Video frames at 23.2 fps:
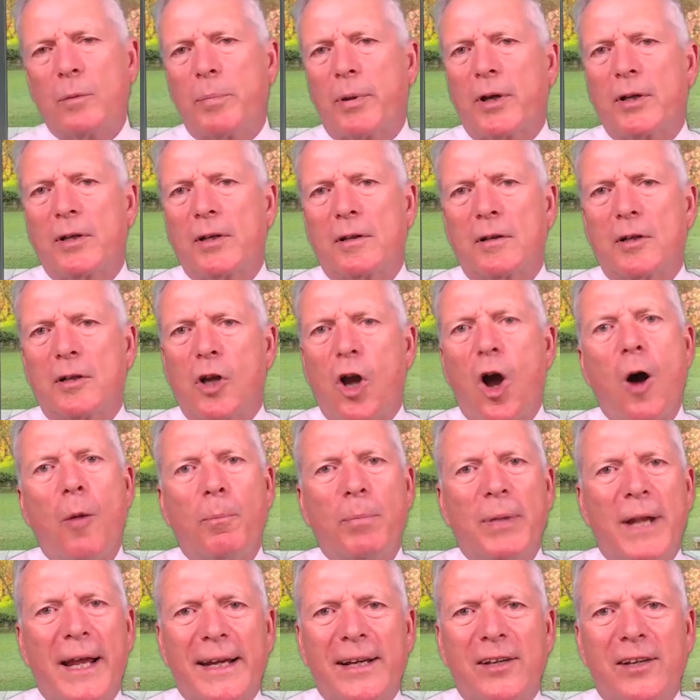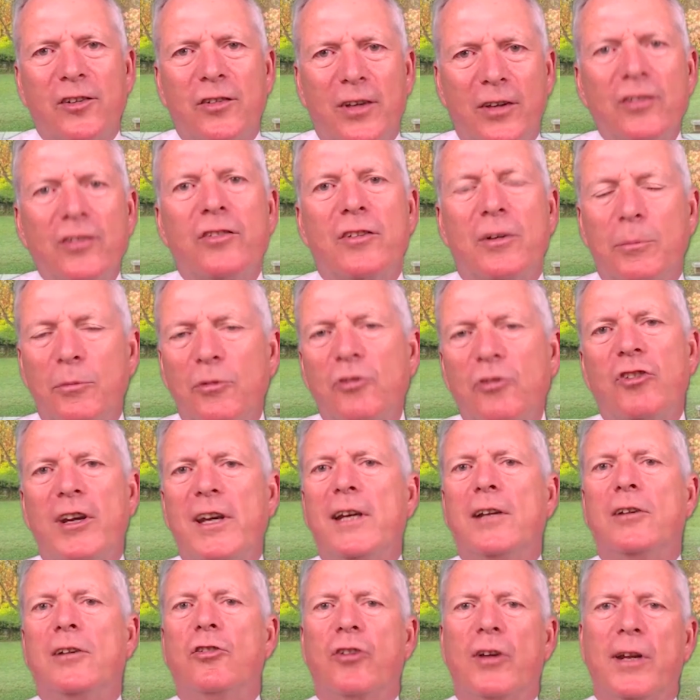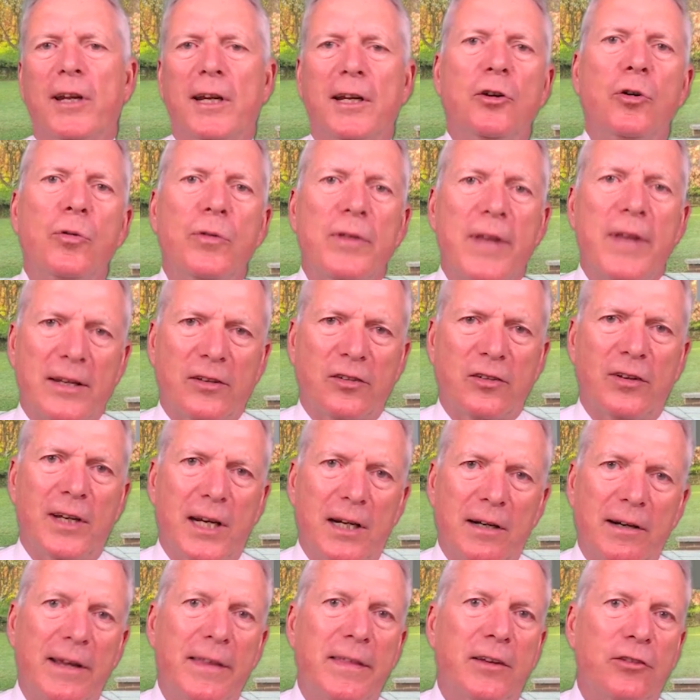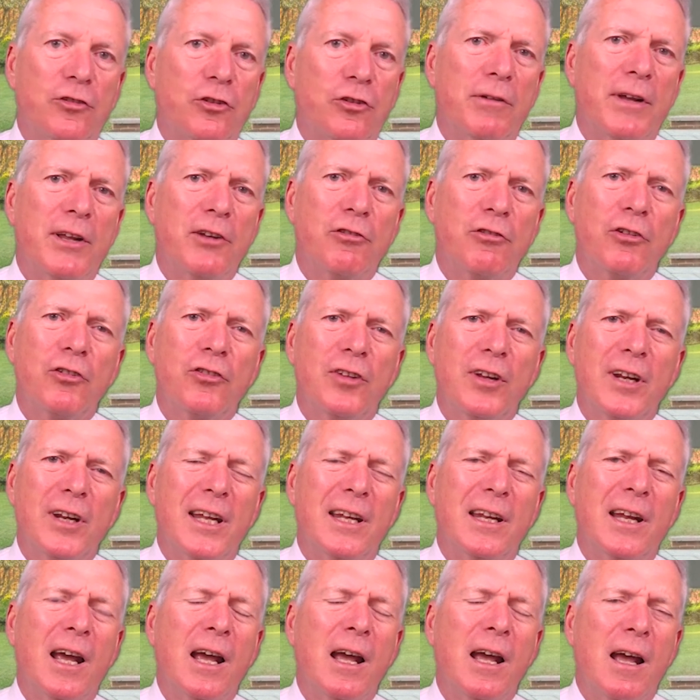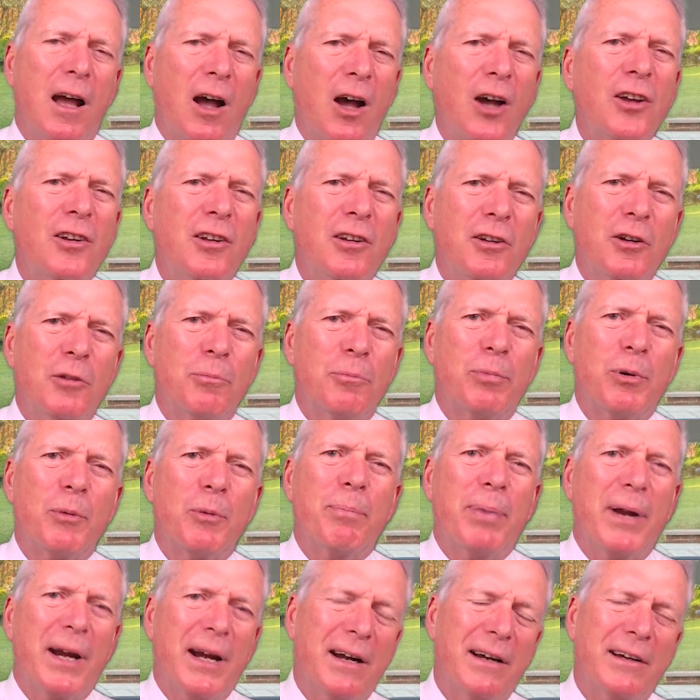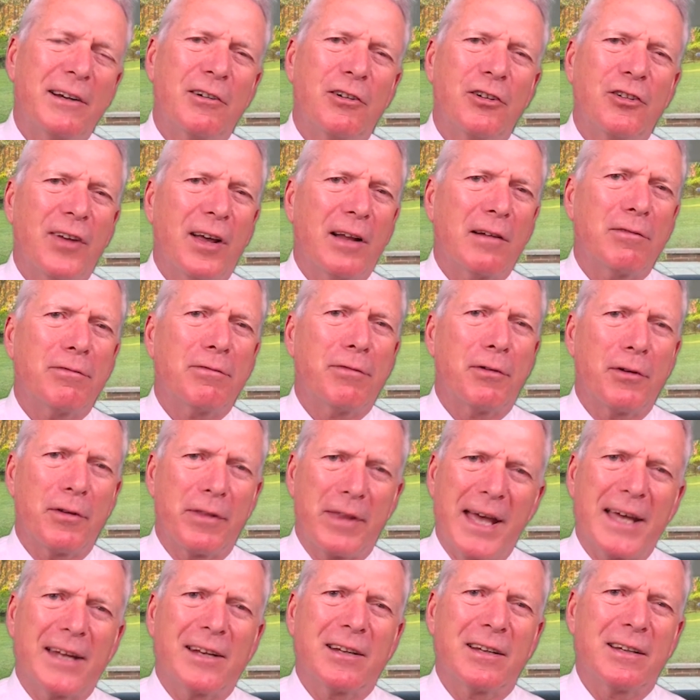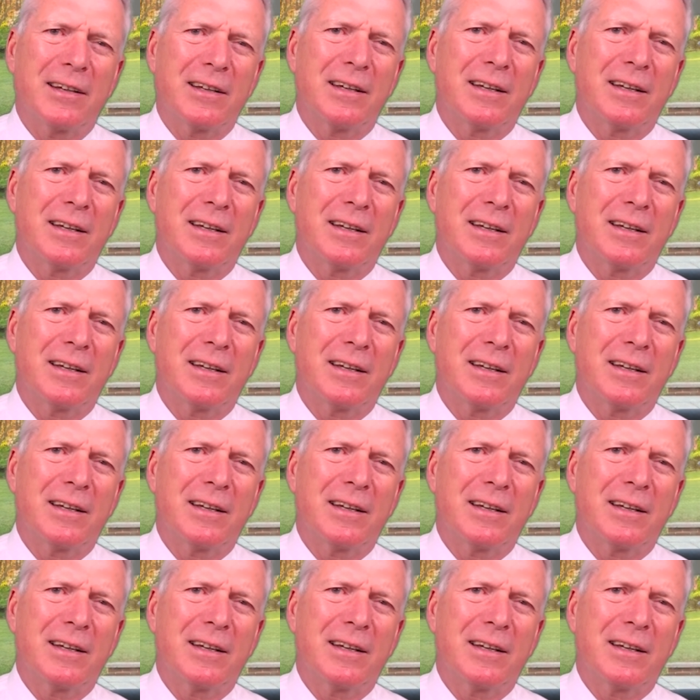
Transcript: about complex systems change, and I know that's an area that you're interested in. How do you prepare yourself for that?